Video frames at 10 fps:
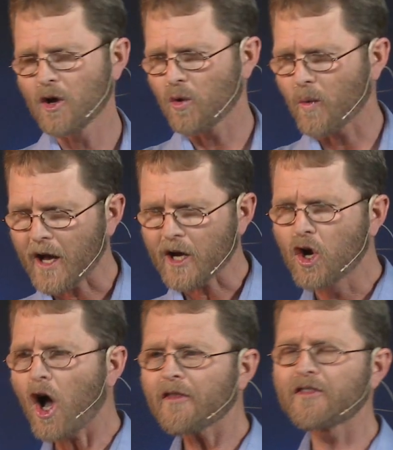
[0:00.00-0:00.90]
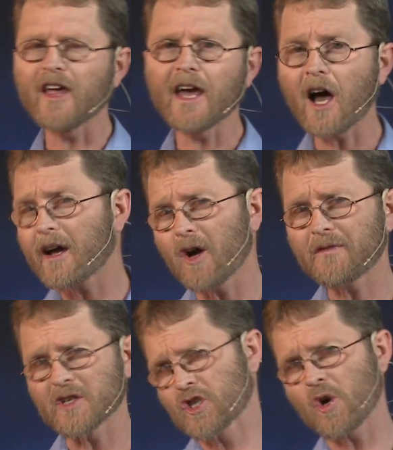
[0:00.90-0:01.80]
When I got there, I got
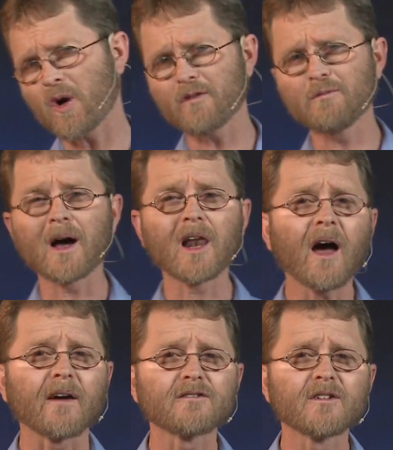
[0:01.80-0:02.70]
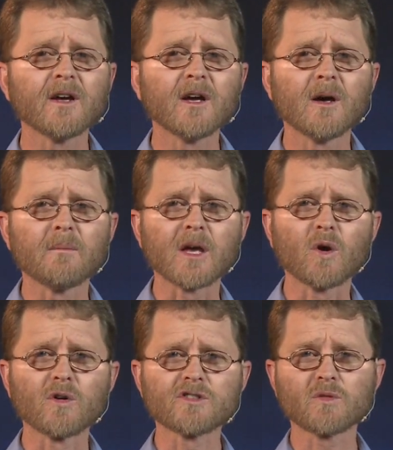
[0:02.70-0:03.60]
the shock of my life,
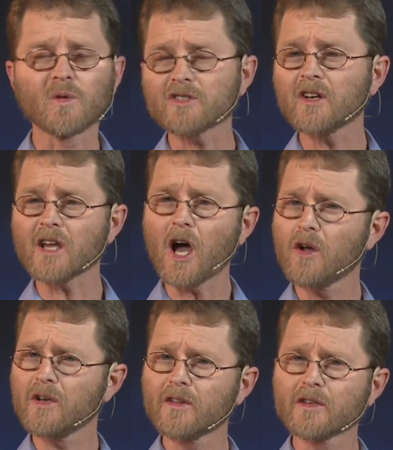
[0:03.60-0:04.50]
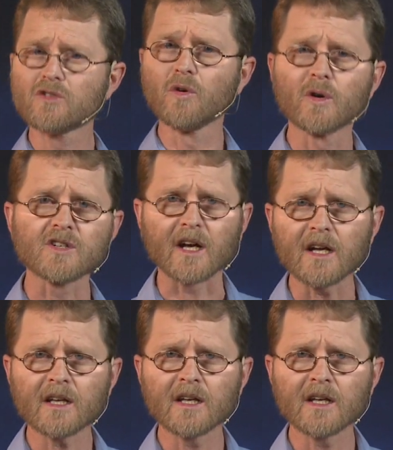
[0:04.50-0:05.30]
because it was not only the daughter,